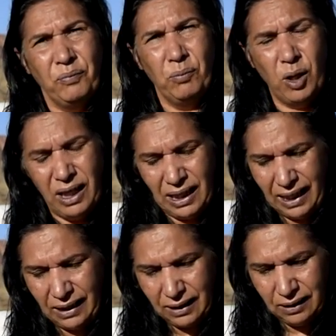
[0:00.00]
my
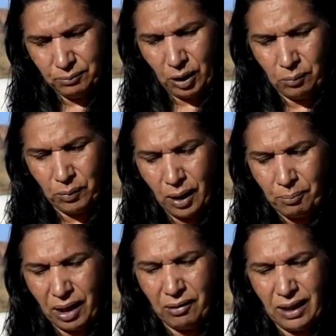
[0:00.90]
land, my
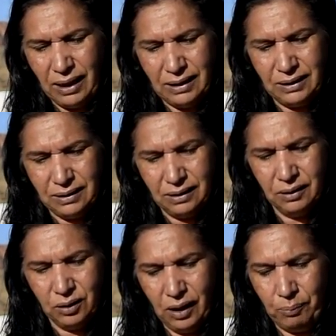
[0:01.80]
murra is
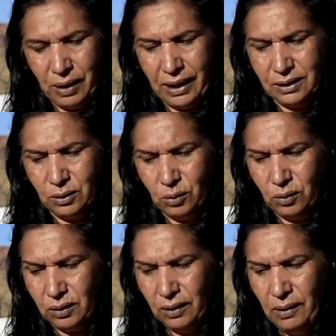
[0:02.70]
a place
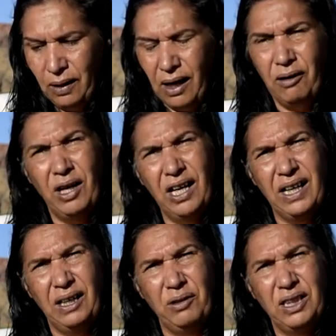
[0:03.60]
called
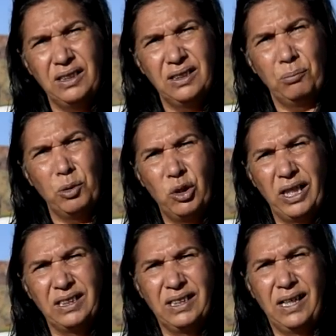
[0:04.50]
Arungi, which is the
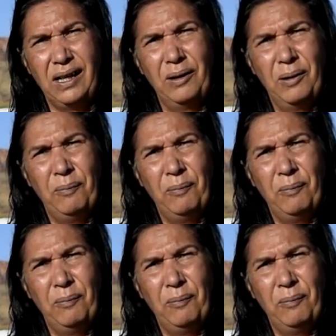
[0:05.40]
morning star.